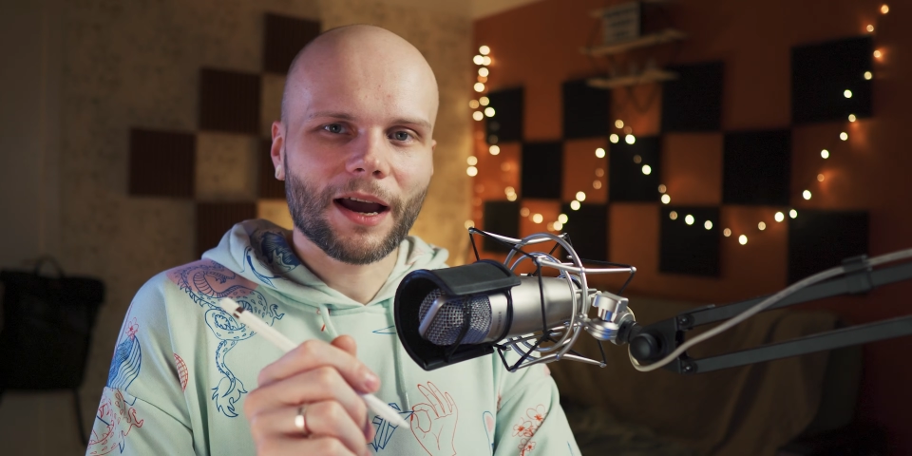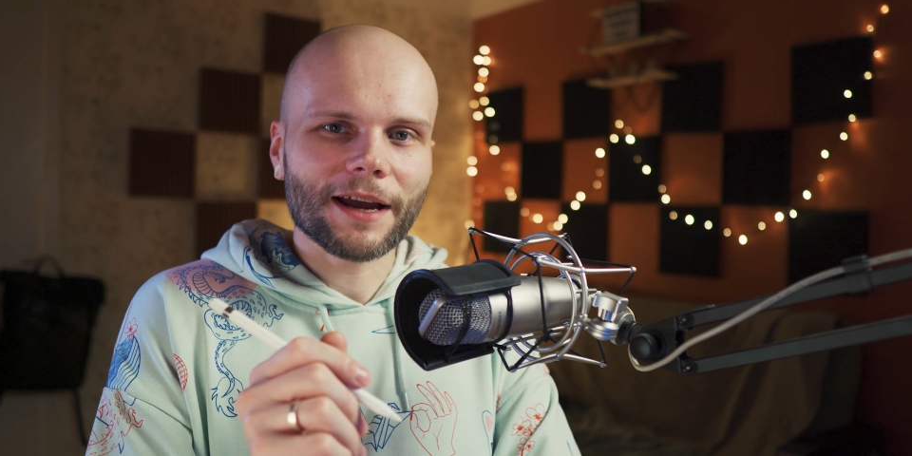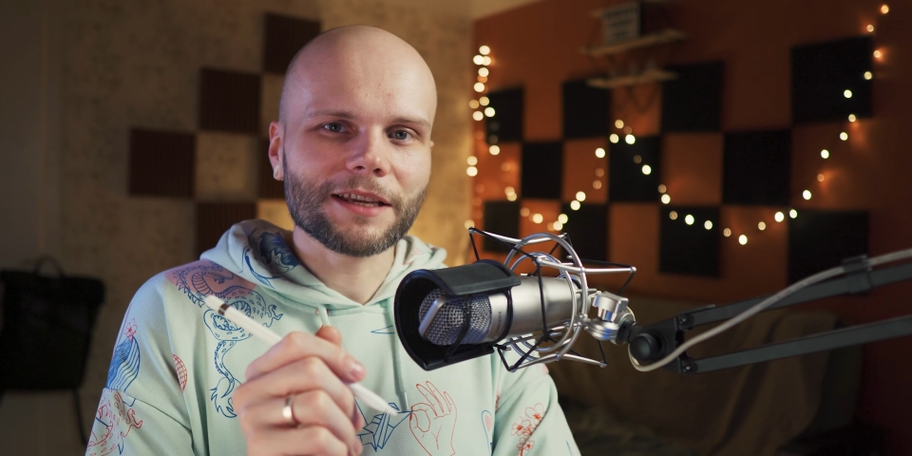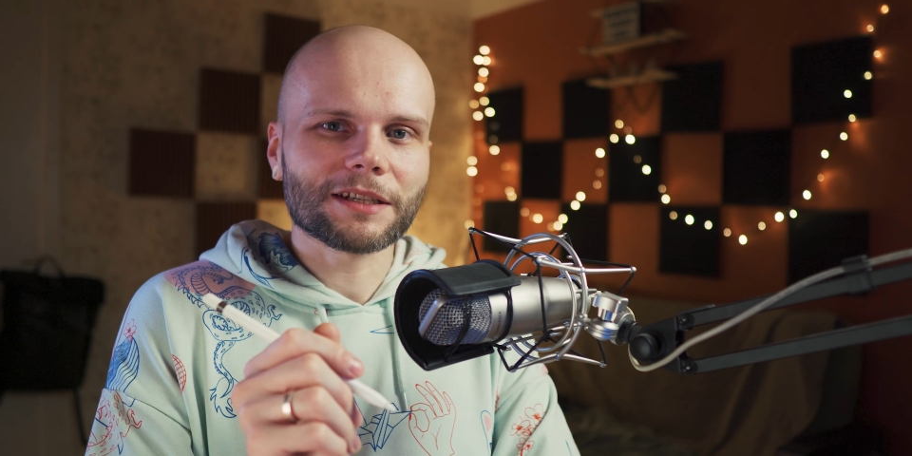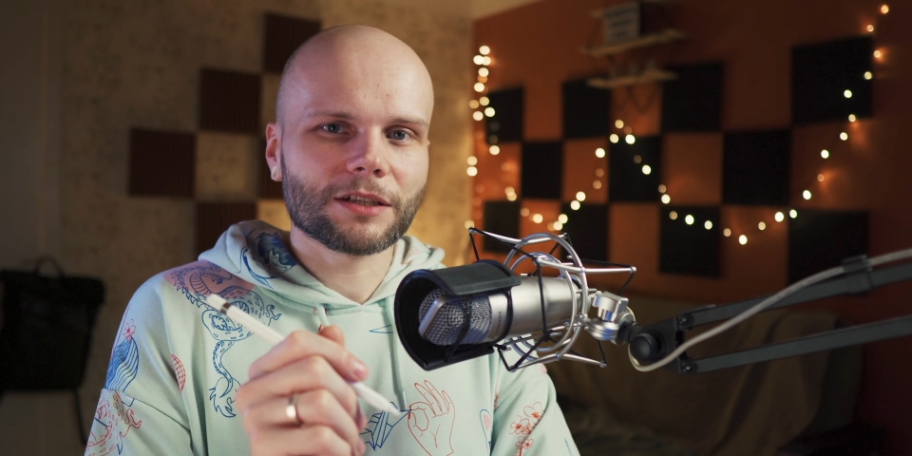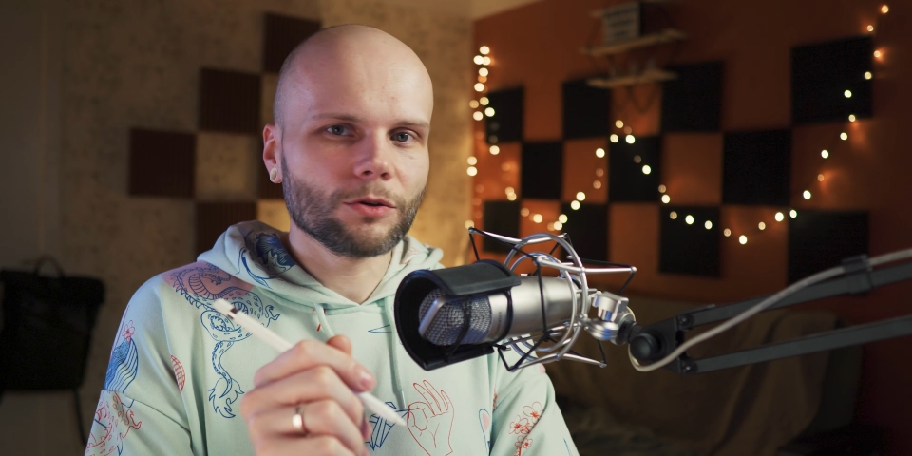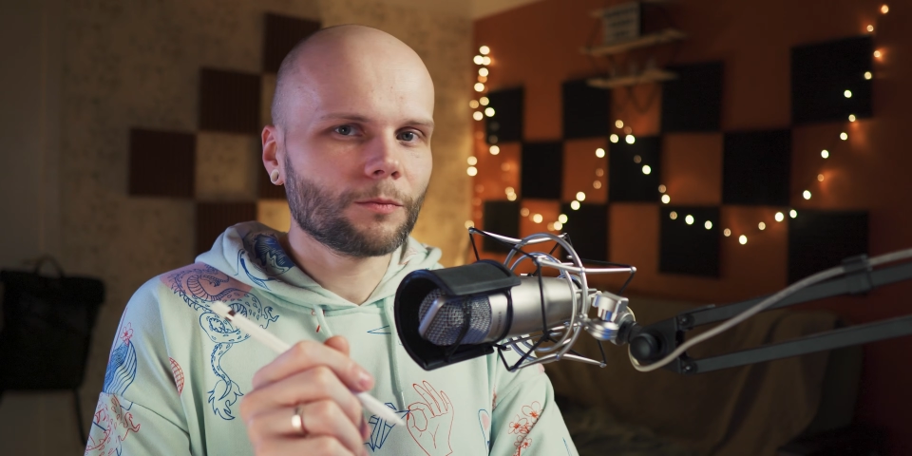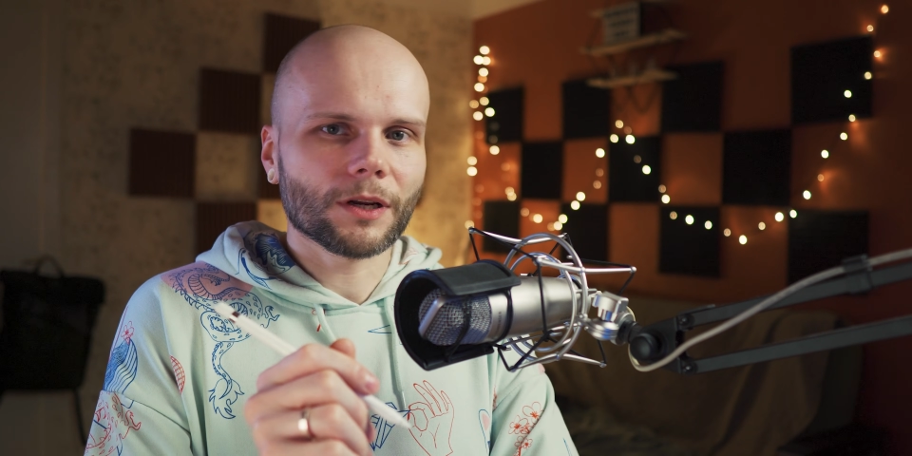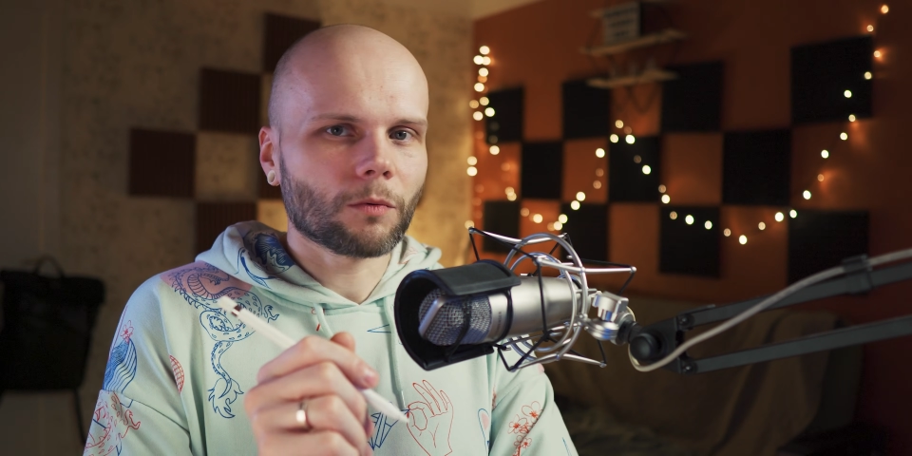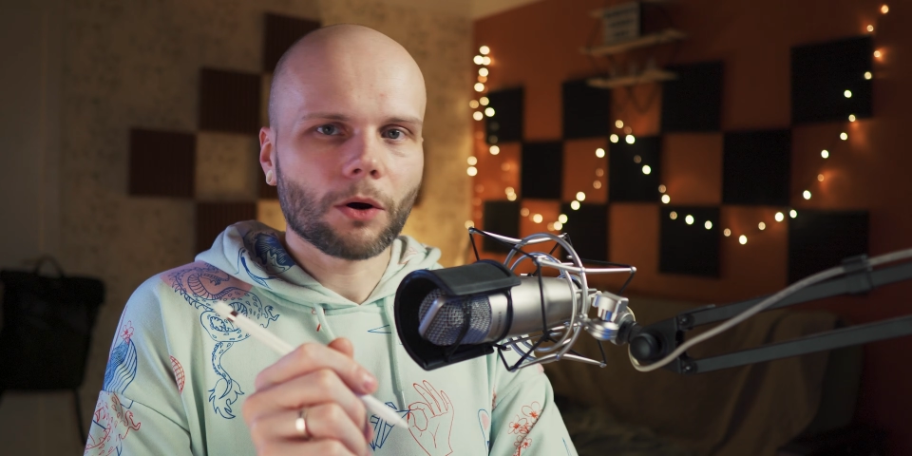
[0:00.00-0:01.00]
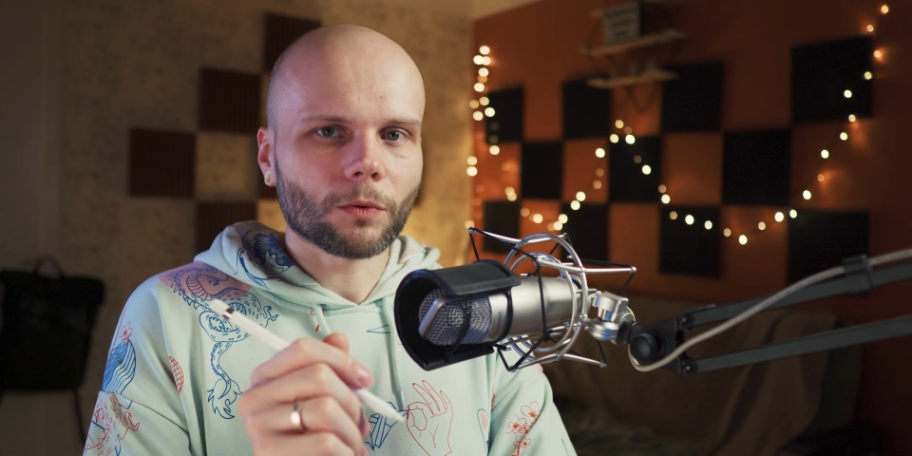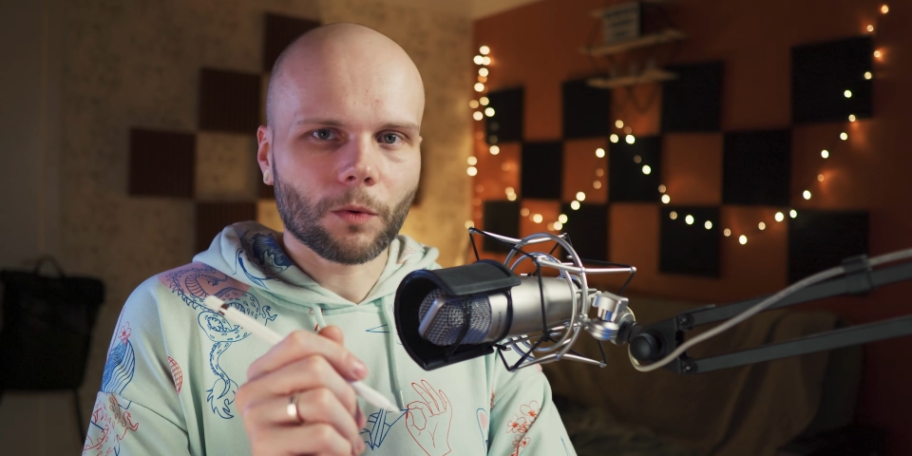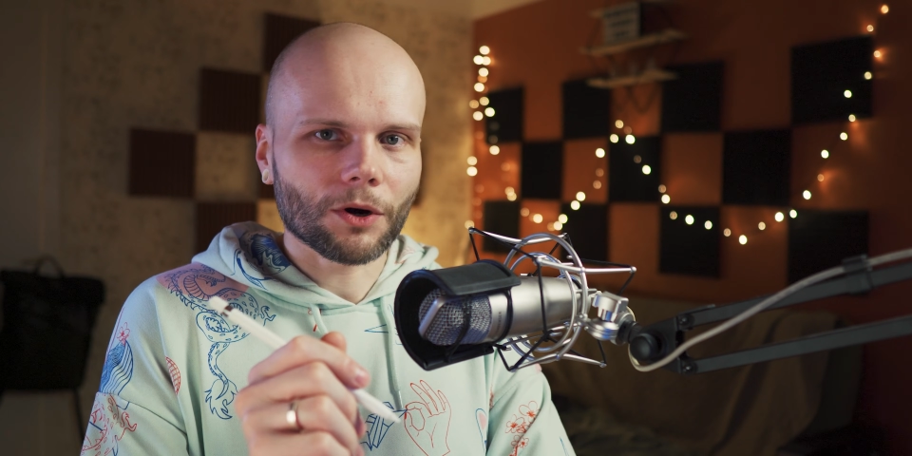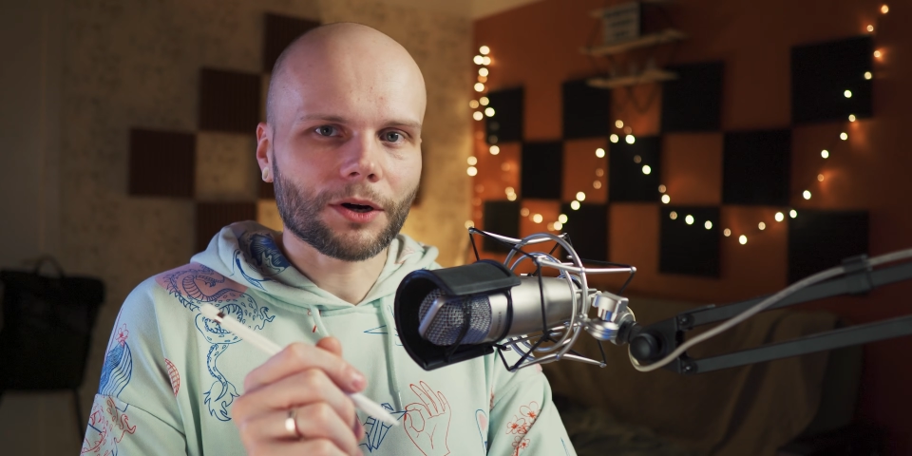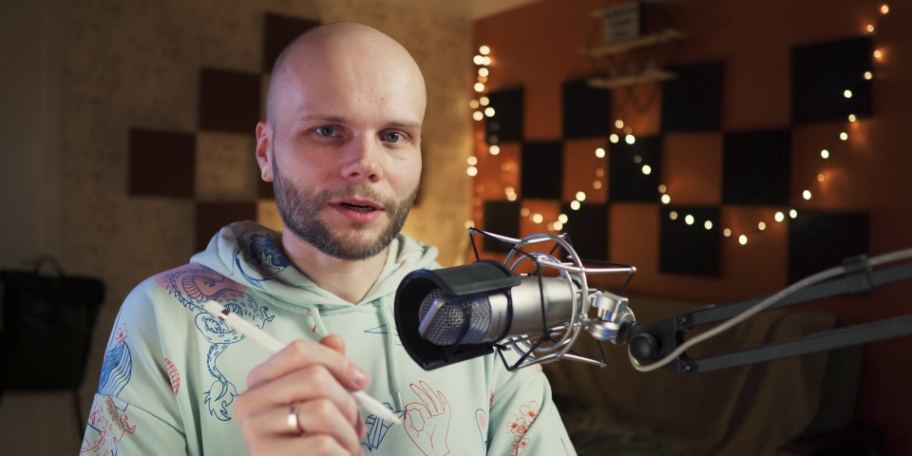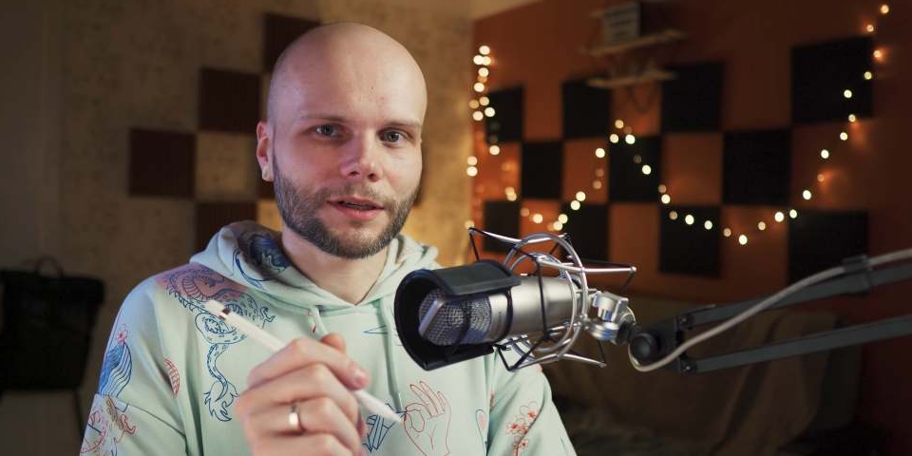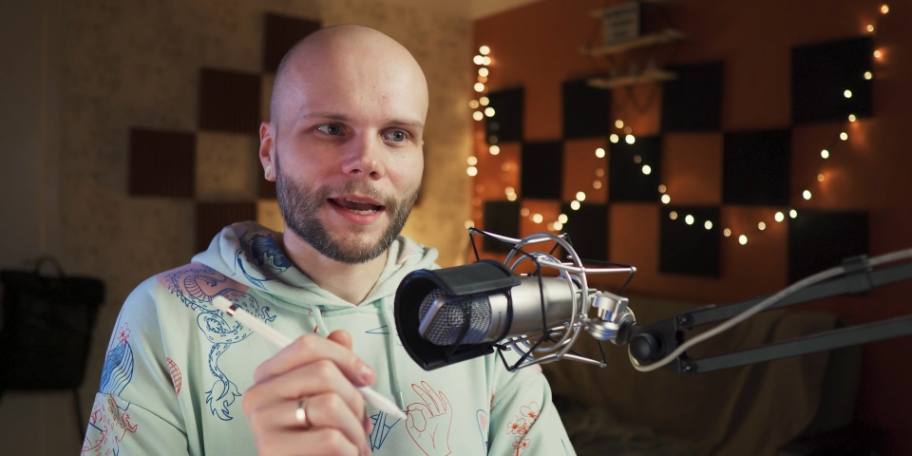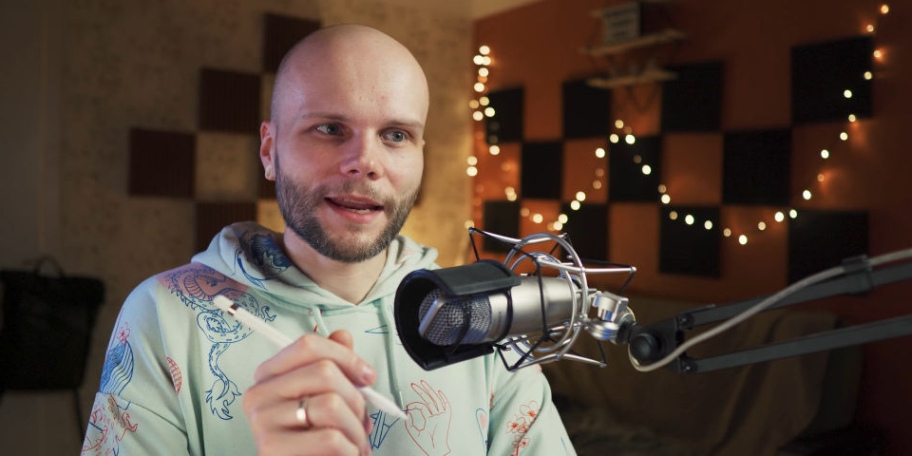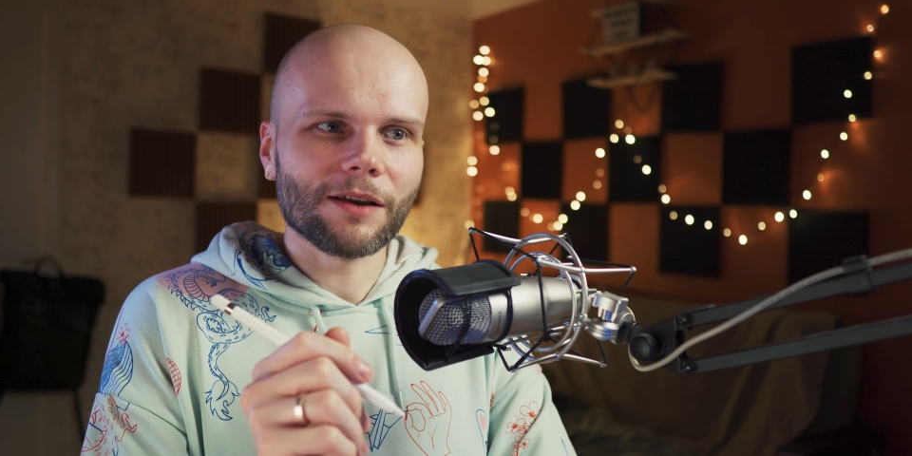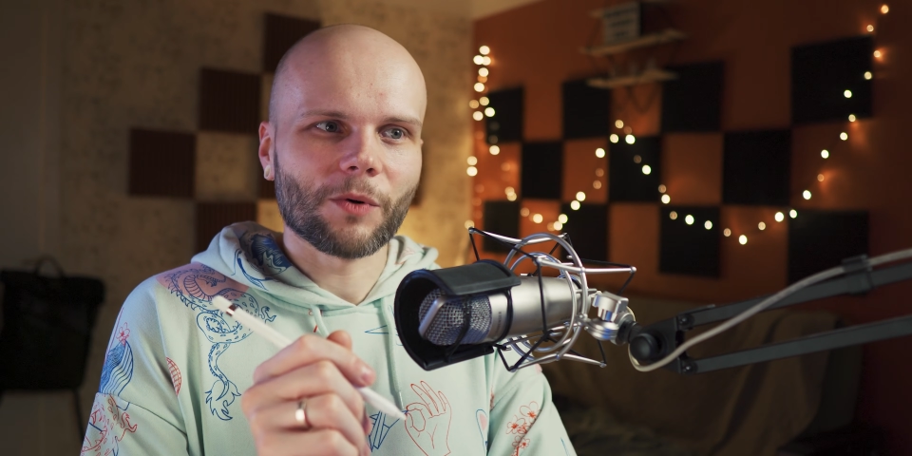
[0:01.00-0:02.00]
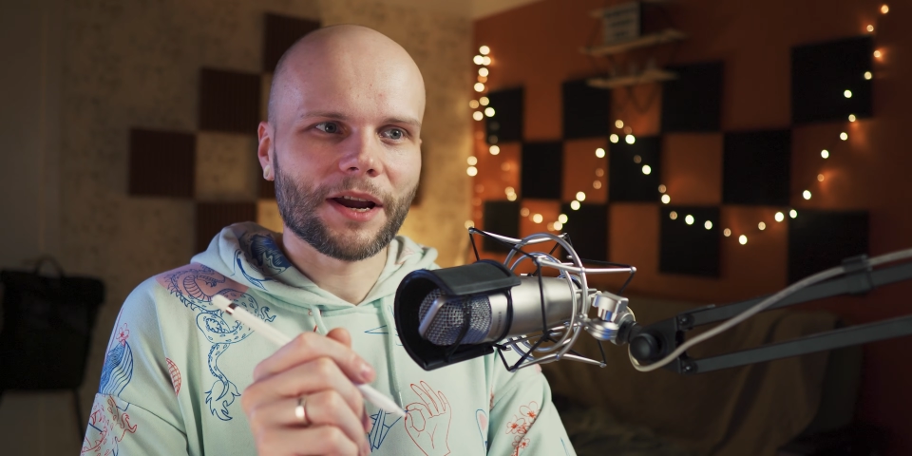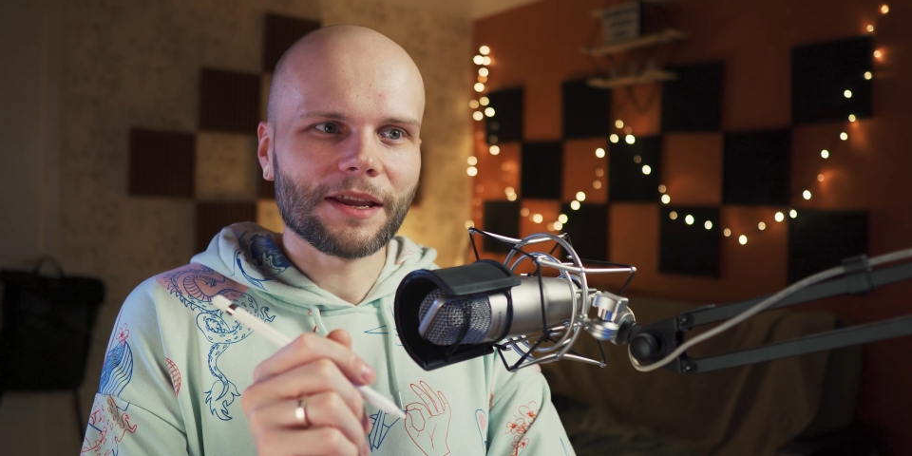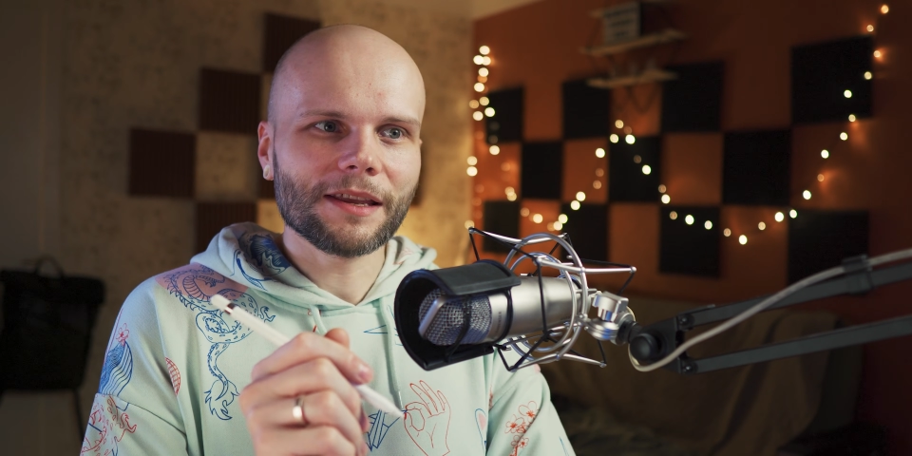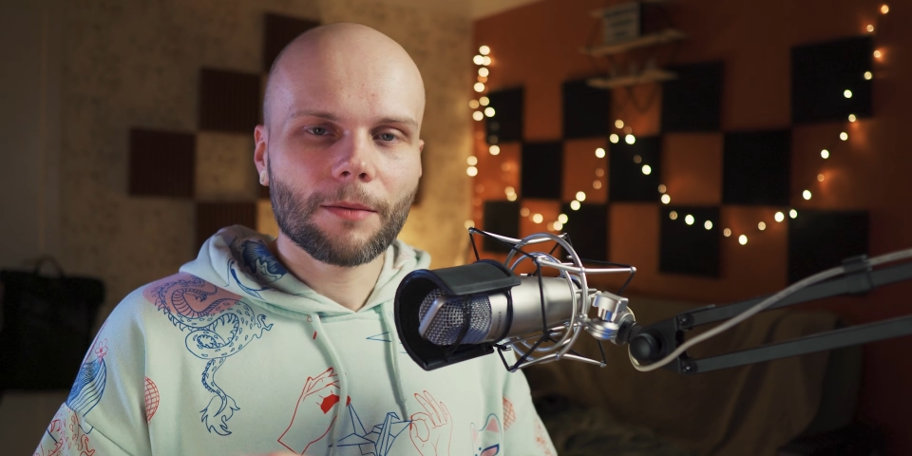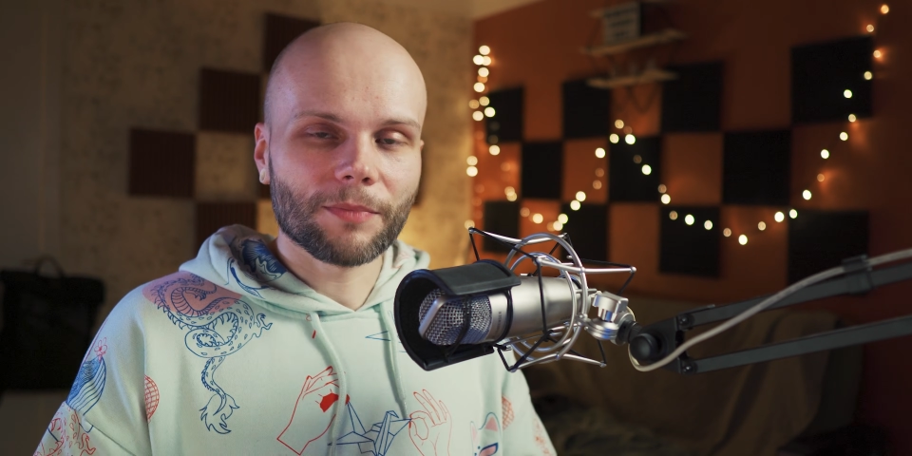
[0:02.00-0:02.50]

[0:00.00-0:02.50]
I assume it won't work anyway,